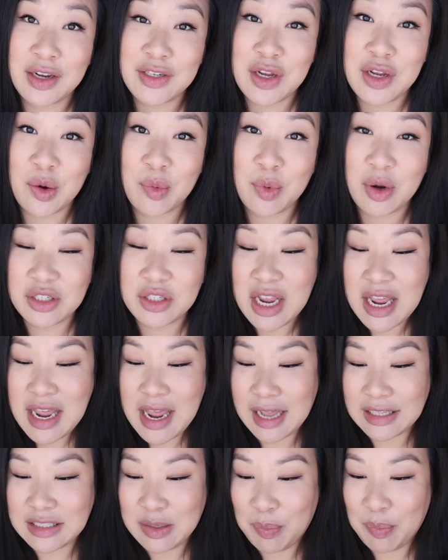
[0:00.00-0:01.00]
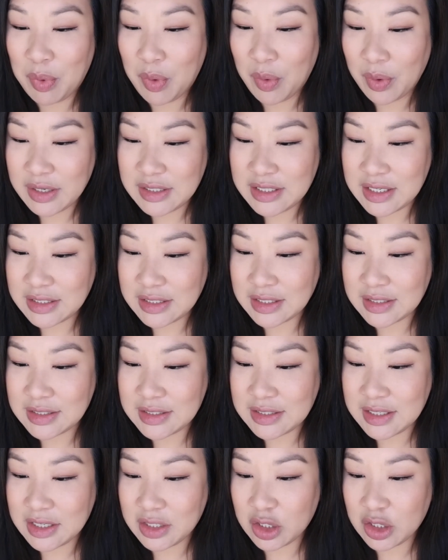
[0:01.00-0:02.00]
eyeshadow brush. It's a pointed
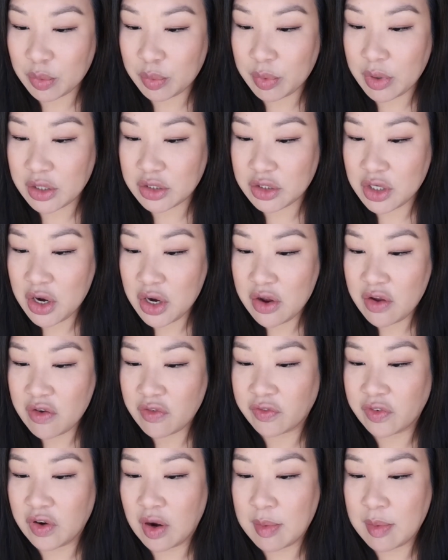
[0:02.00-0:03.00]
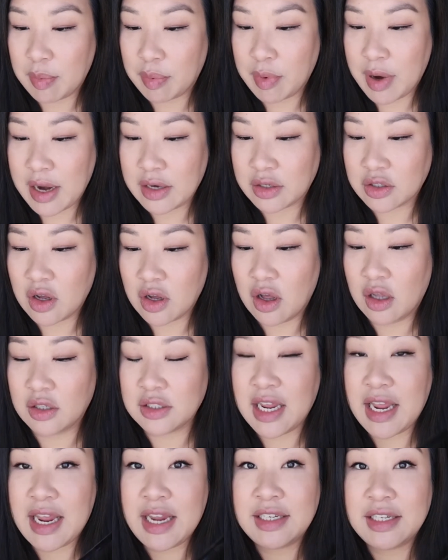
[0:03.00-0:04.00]
concealer brush from a brand
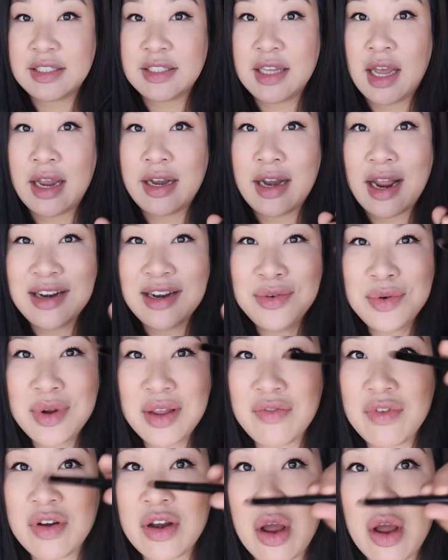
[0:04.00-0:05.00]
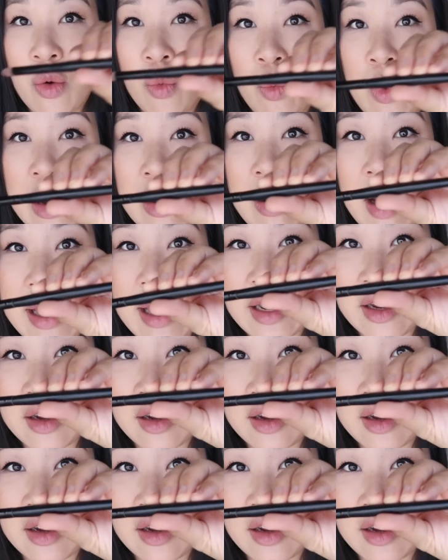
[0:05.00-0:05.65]
called A Design. I don't even know where I